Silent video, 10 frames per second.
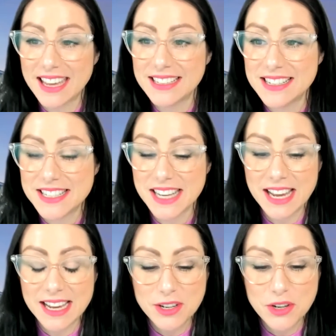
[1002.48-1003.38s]
and
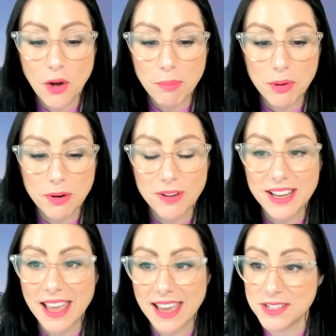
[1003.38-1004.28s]
not
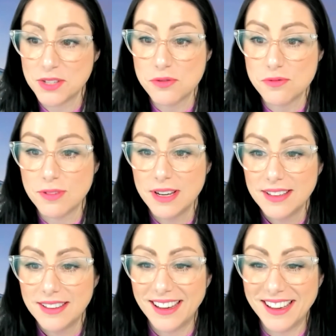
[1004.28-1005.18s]
boring at all.
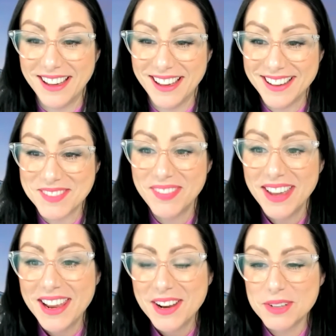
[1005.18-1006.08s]

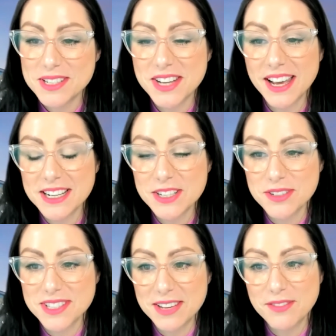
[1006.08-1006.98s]
We're starting to
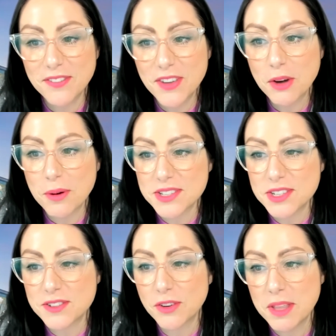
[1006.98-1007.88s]
receive a few
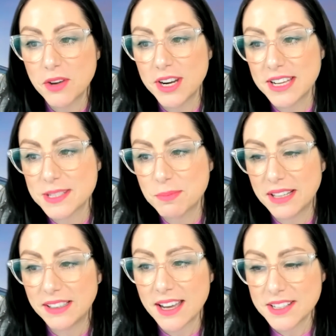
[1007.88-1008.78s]
questions from the audience, but
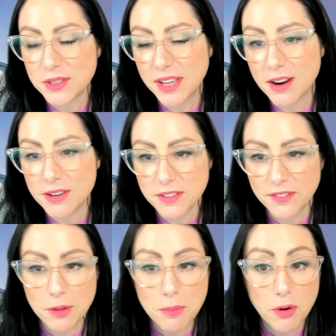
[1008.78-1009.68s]
I'd like to encourage a
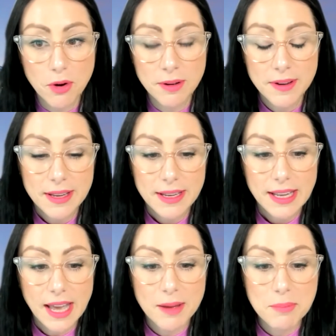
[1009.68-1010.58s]
few more.
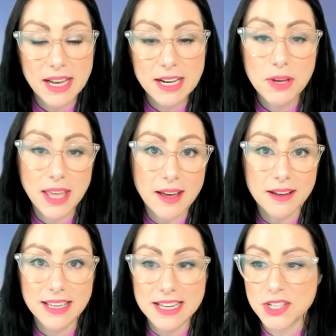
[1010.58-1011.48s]
Any we
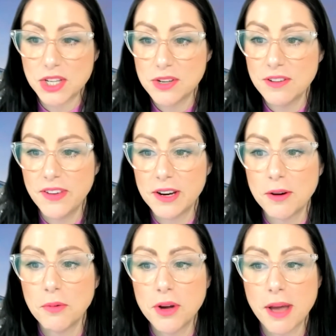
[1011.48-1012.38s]
can't get to,
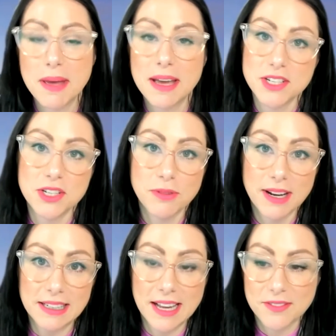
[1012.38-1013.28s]
Vera will come back to you
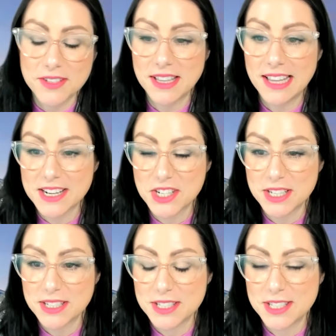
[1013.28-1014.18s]
directly after the
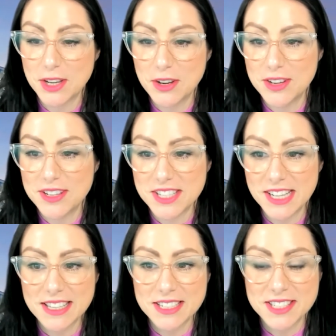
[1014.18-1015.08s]
lecture. So to
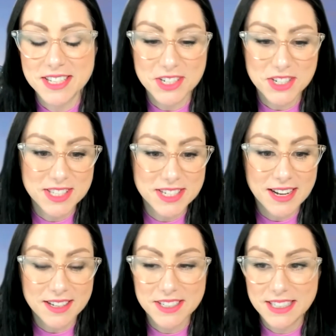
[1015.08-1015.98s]
get the discussion
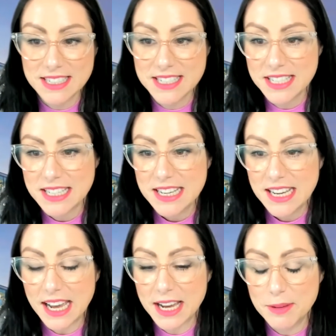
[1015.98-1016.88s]
started,
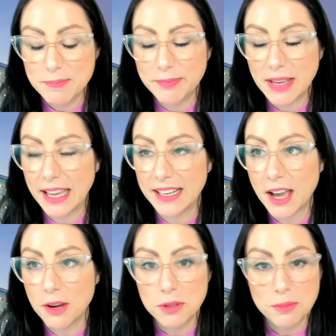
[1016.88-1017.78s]
and
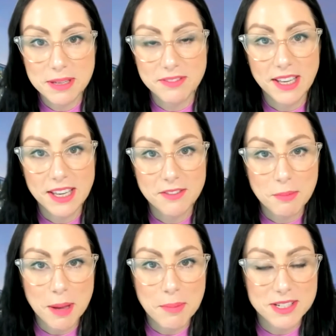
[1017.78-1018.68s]
I wouldn't be forgiven
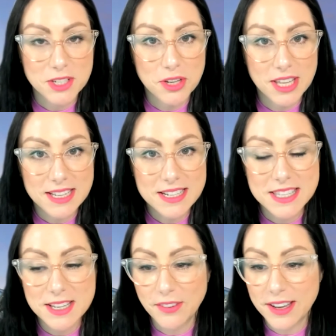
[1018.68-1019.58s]
by my two kids
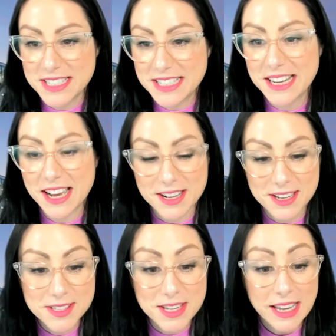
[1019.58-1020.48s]
if I didn't
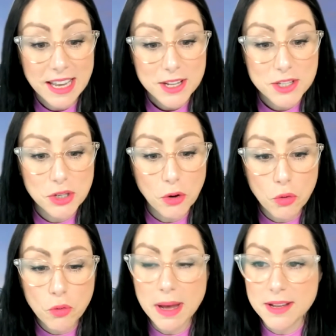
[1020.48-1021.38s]
ask, do
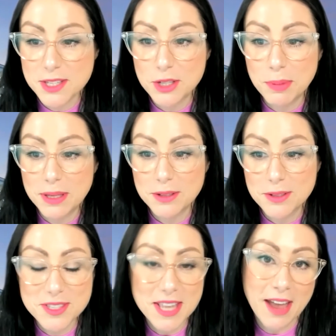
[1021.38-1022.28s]
all
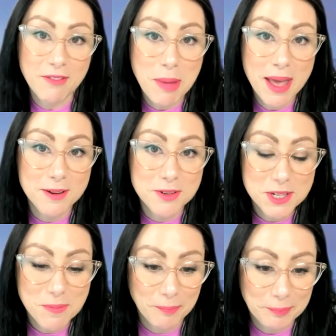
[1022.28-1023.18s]
marsupials have a pouch?